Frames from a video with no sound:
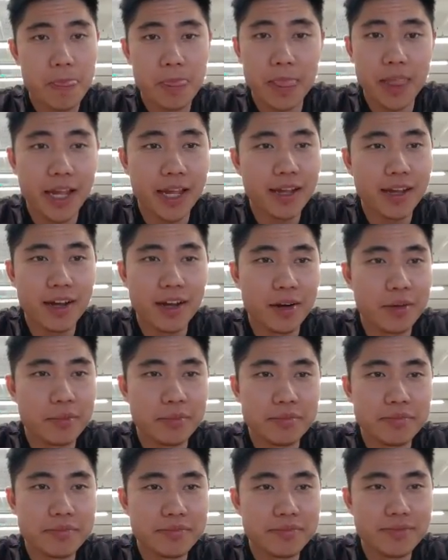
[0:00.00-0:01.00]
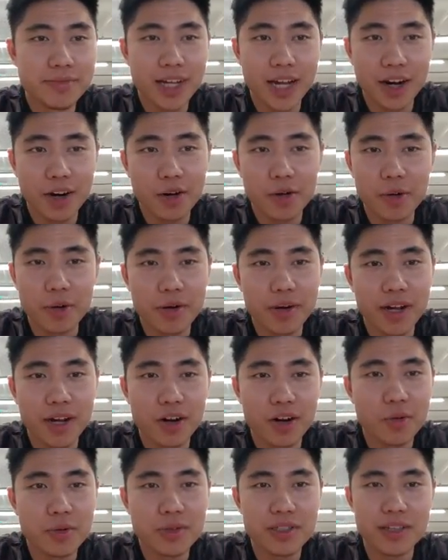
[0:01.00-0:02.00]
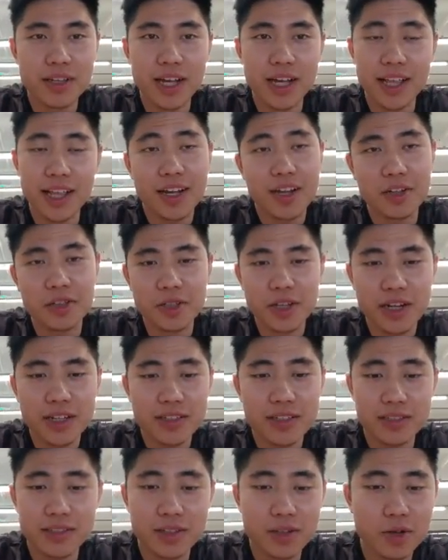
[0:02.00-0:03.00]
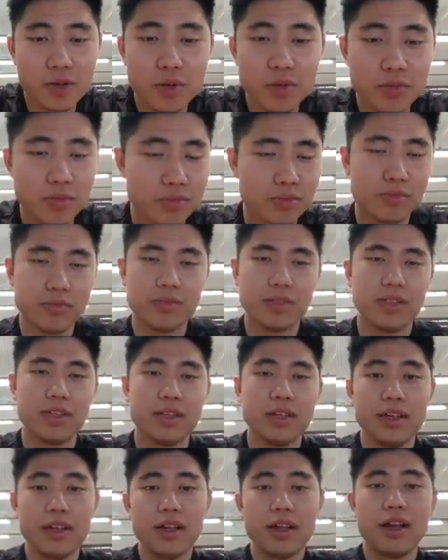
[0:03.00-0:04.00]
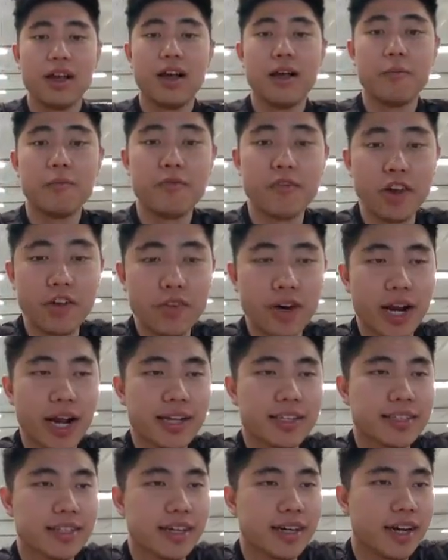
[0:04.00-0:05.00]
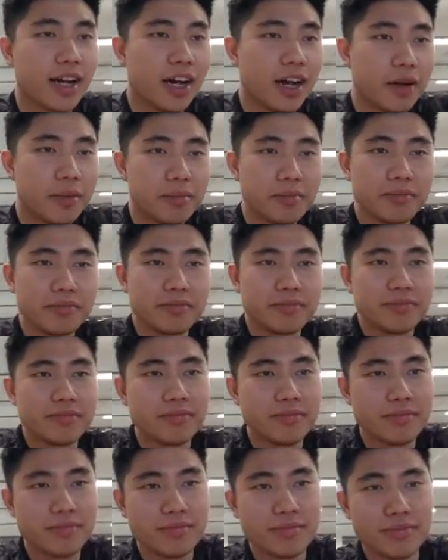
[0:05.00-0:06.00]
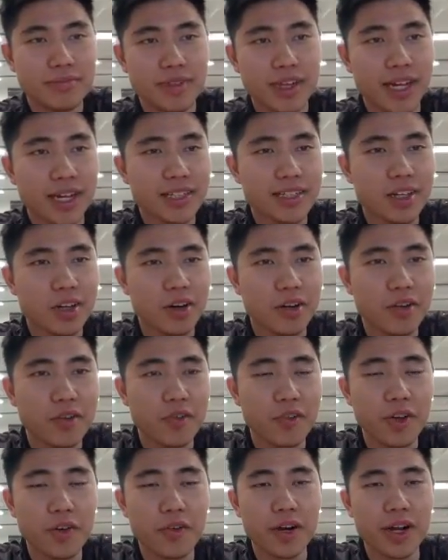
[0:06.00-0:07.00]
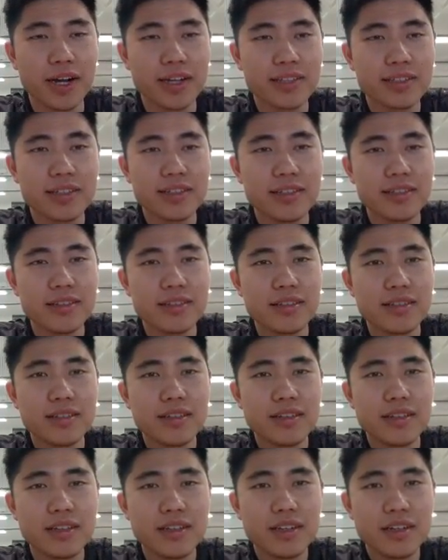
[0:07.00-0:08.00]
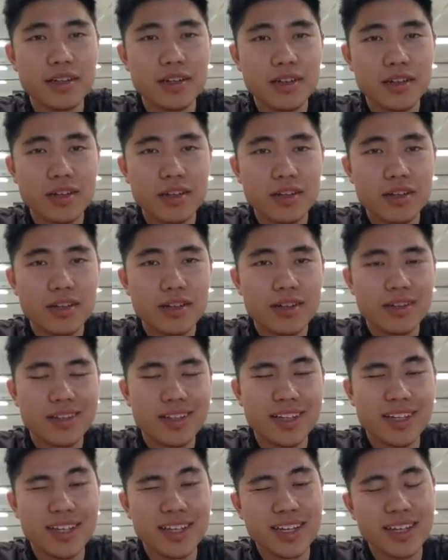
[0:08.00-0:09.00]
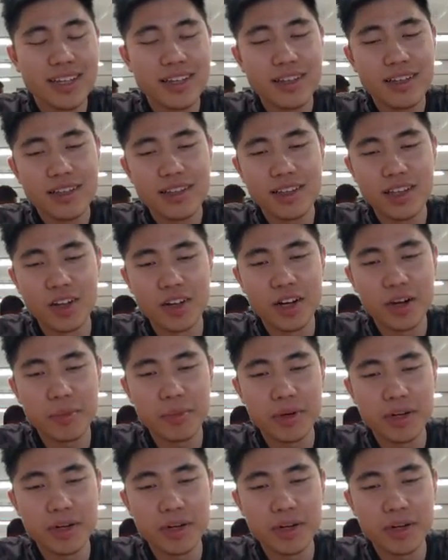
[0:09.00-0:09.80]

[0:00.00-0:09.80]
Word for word: like um, I don't know, I don't know. What to, I like country accents. They're cool. Favorite accent? Um, I guess I don't have a favorite accent. British. Eh, no, not